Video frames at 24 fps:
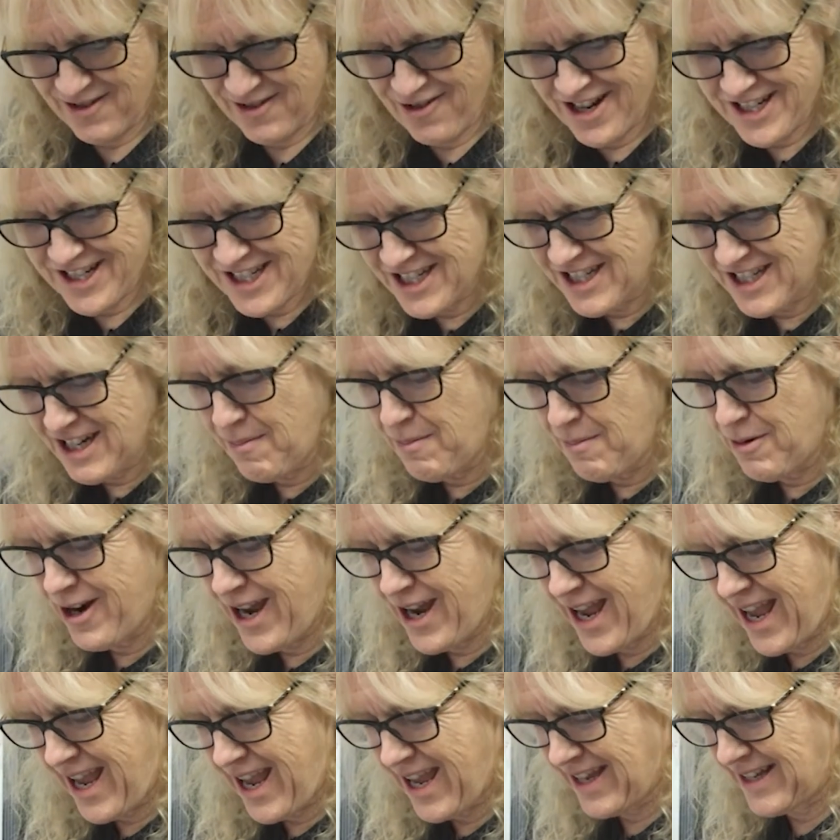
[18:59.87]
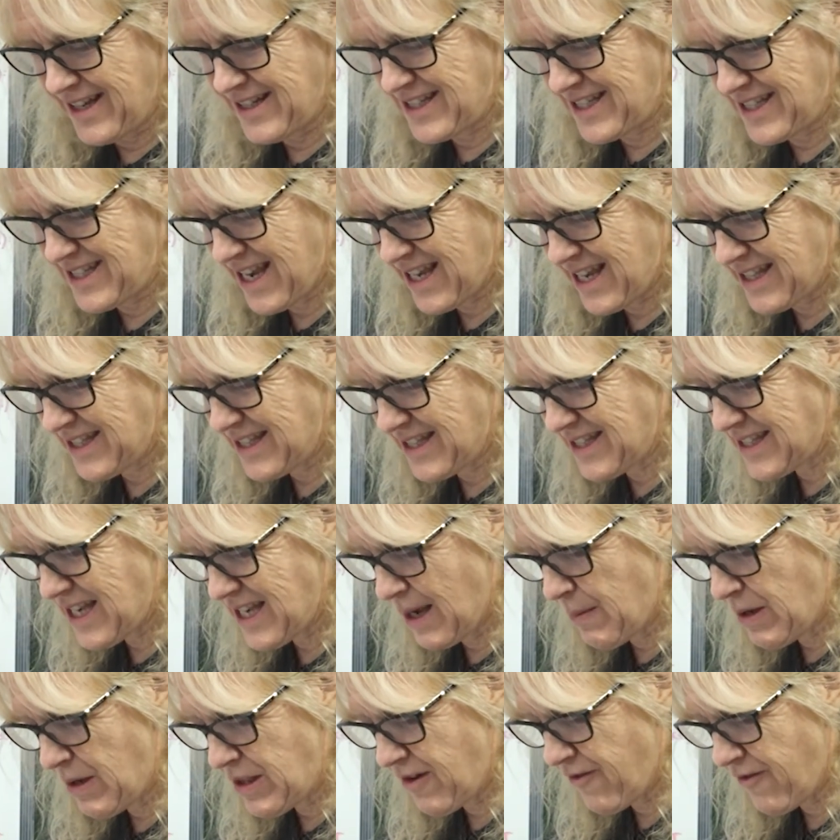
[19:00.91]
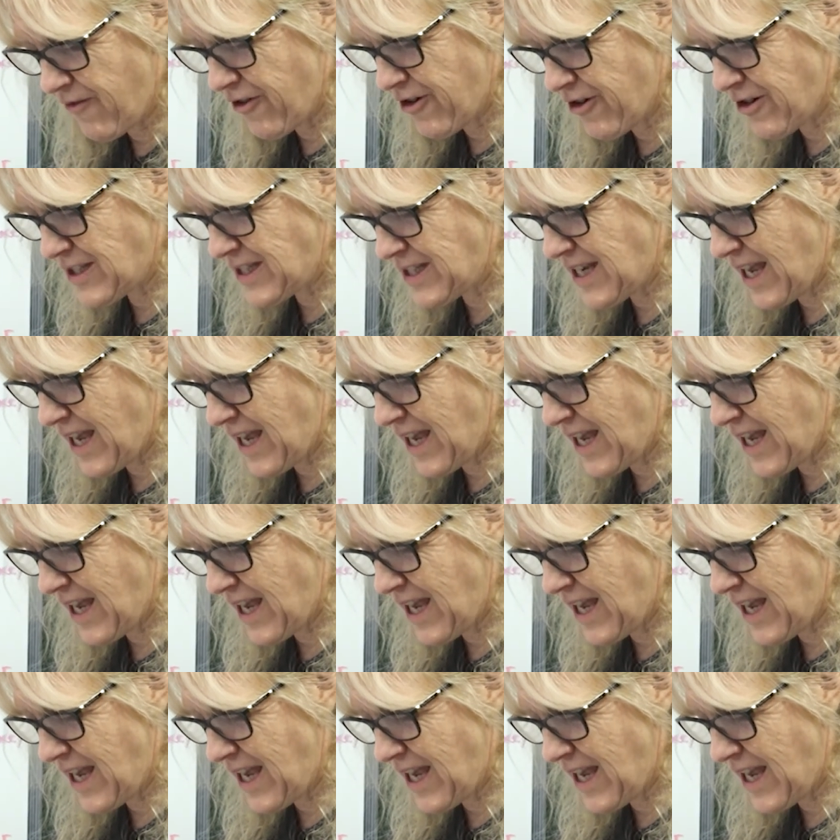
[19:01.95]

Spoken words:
Question number 8 says the sum of the first